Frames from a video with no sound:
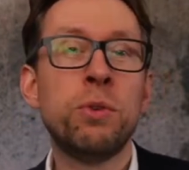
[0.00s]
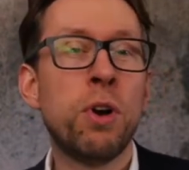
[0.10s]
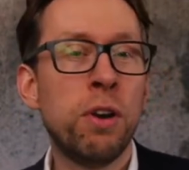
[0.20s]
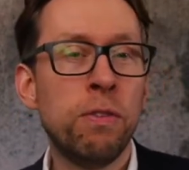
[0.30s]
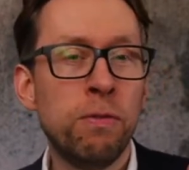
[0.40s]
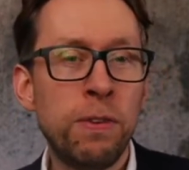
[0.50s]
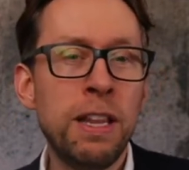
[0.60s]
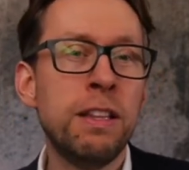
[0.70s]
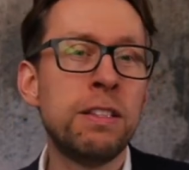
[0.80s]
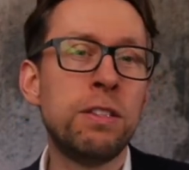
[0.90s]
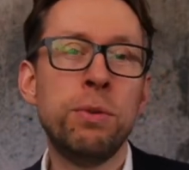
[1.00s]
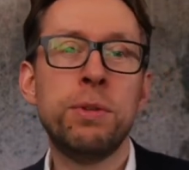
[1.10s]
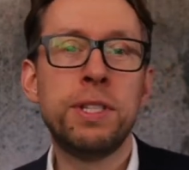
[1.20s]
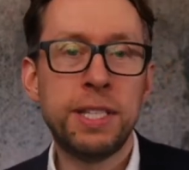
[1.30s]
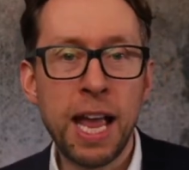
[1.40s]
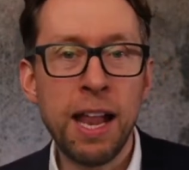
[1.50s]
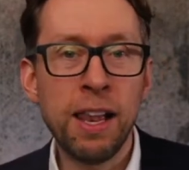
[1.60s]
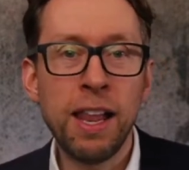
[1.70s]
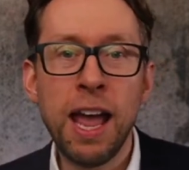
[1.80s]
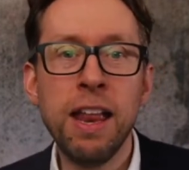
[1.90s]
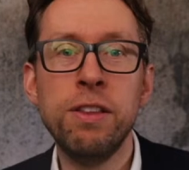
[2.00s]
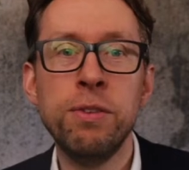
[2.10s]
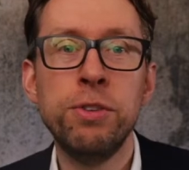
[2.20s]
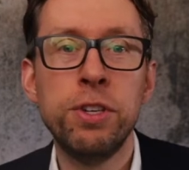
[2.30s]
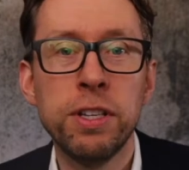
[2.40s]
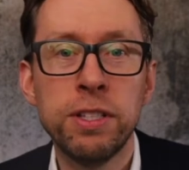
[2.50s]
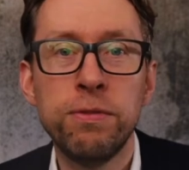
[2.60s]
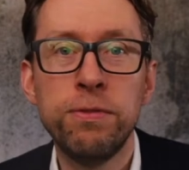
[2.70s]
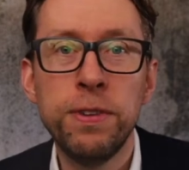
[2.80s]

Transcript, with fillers: you convince, you sell and you just